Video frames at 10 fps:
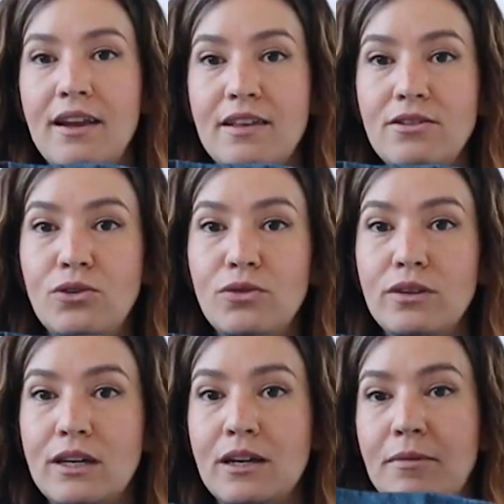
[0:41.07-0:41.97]
Another cool
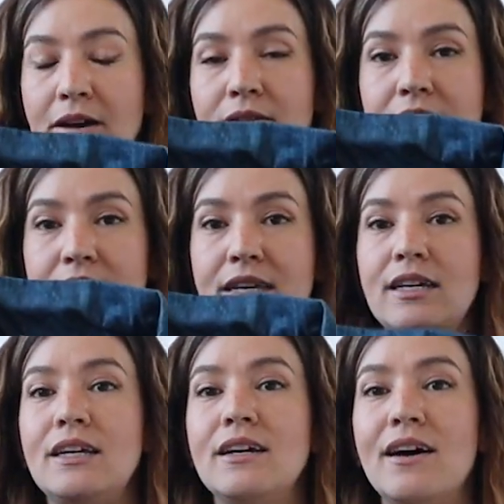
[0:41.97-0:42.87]
thing about
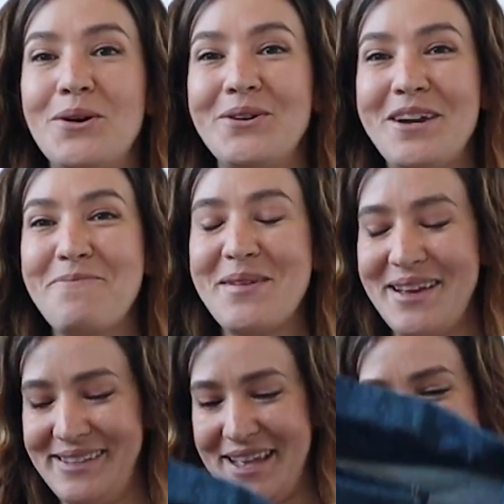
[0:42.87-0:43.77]
the Pogonip
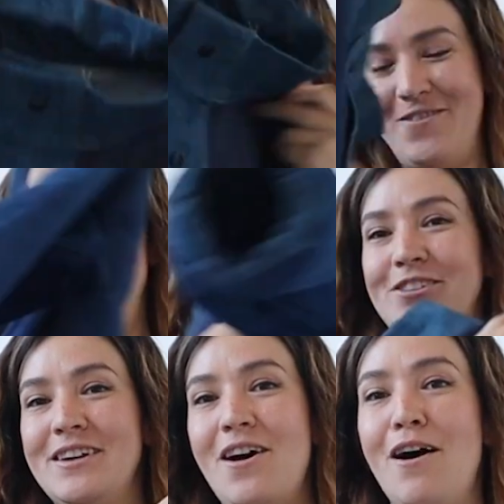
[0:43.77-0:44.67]
is that it
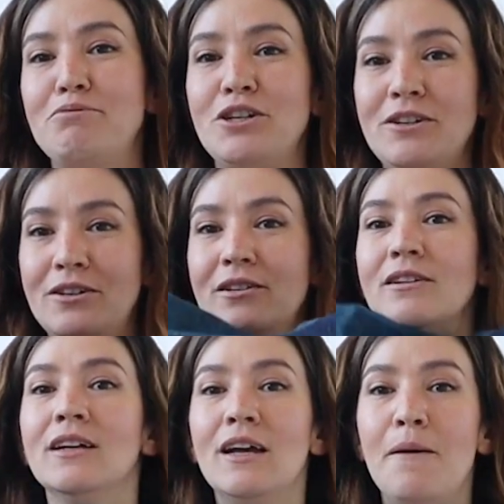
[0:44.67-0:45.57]
features an optional
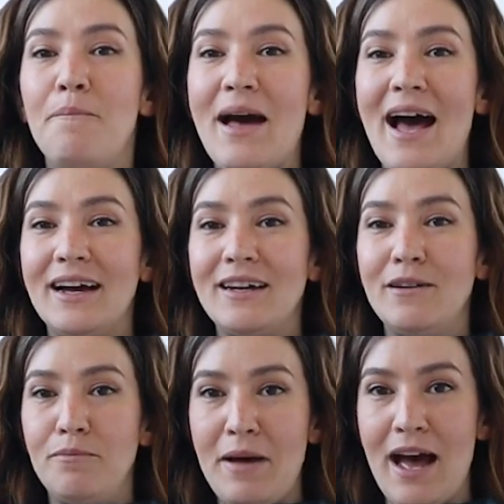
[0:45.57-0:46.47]
back
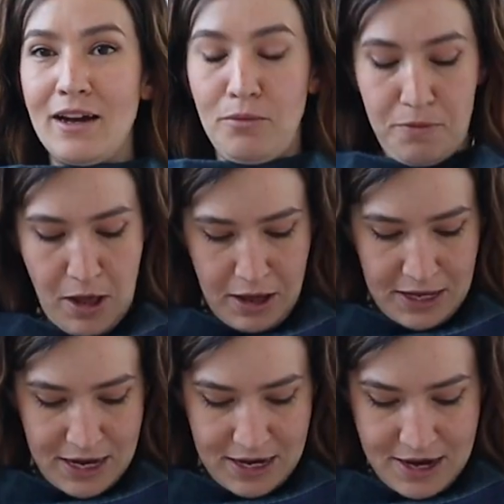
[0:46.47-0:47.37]
packable
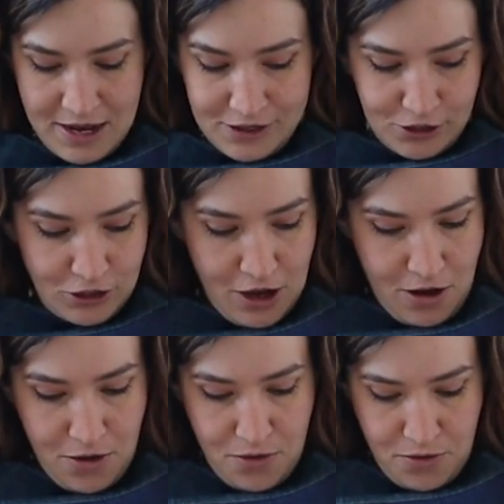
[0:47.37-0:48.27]
pocket.
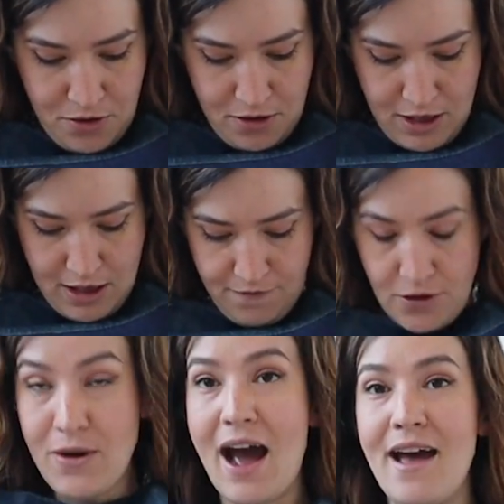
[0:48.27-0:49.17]
So if
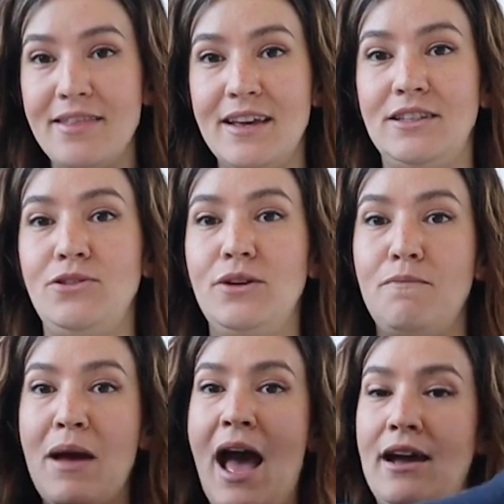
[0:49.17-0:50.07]
you add this, you
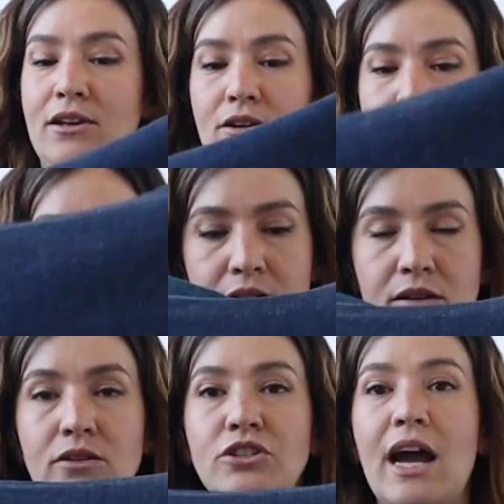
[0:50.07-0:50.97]
can pack your
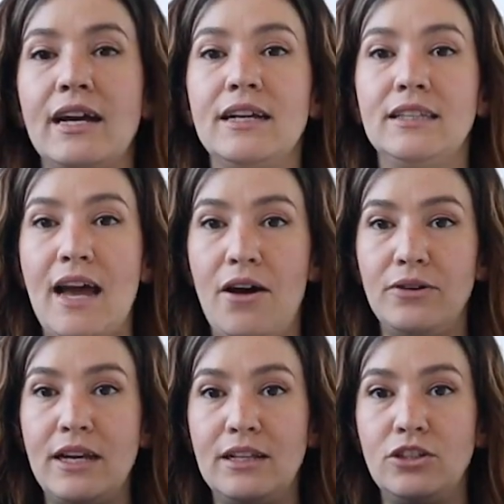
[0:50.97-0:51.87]
your jacket
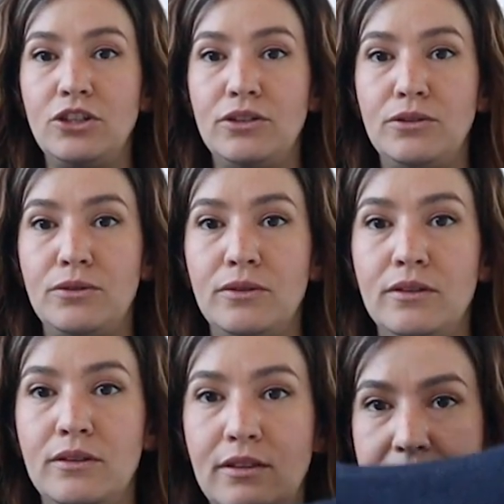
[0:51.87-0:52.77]
down into
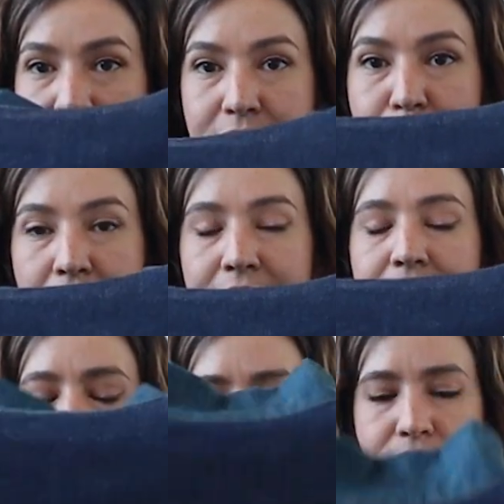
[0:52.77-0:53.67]
this
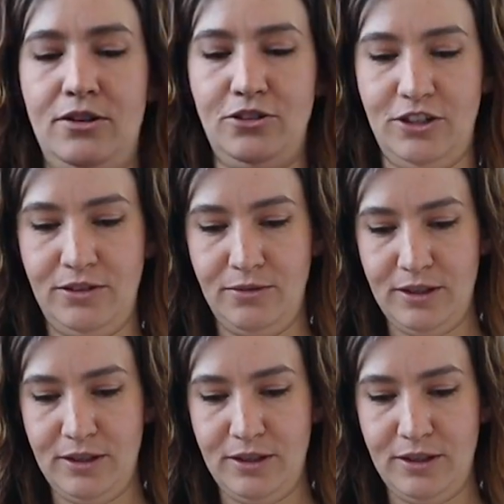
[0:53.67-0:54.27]
pocket. So I'll show you.